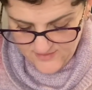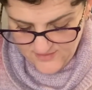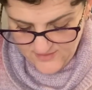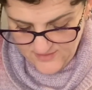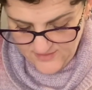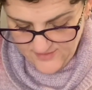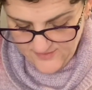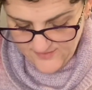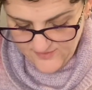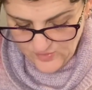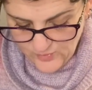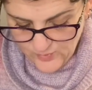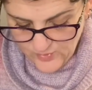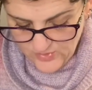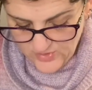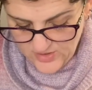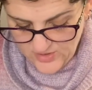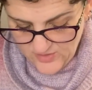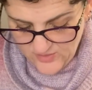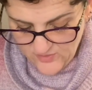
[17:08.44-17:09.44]
It's super
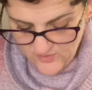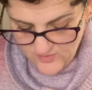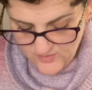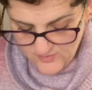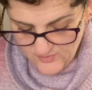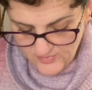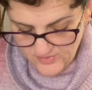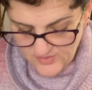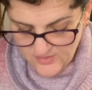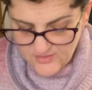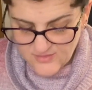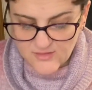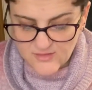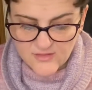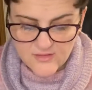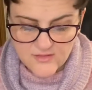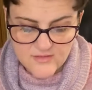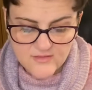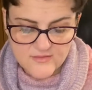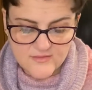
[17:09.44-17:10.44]
cute, but
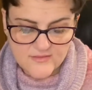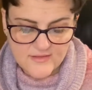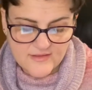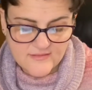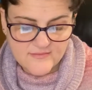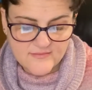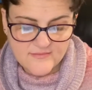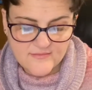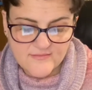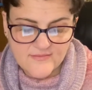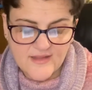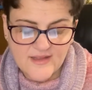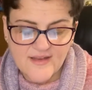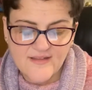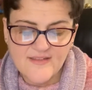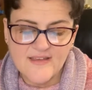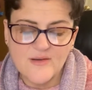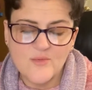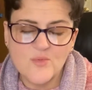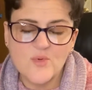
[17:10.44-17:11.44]
like I
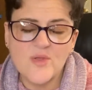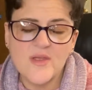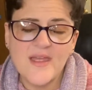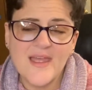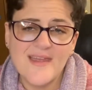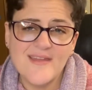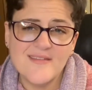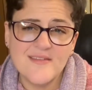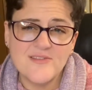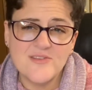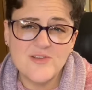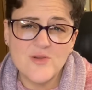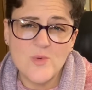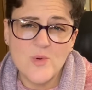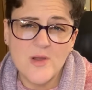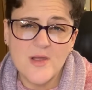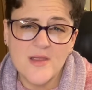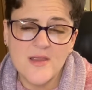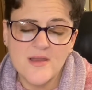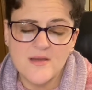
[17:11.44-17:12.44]
said, I really hate stitching
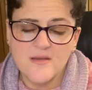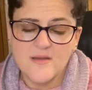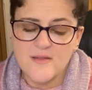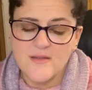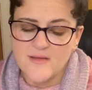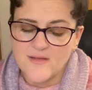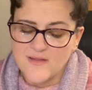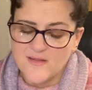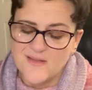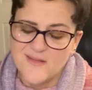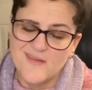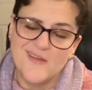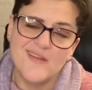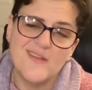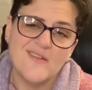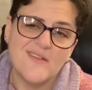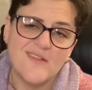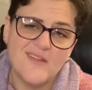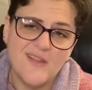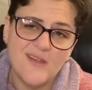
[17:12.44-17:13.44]
white.
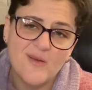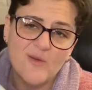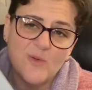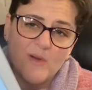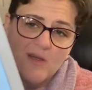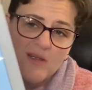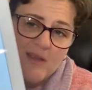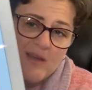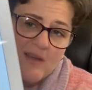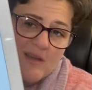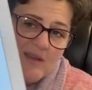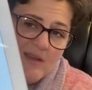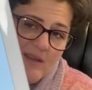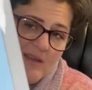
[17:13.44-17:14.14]
There's a lot of white,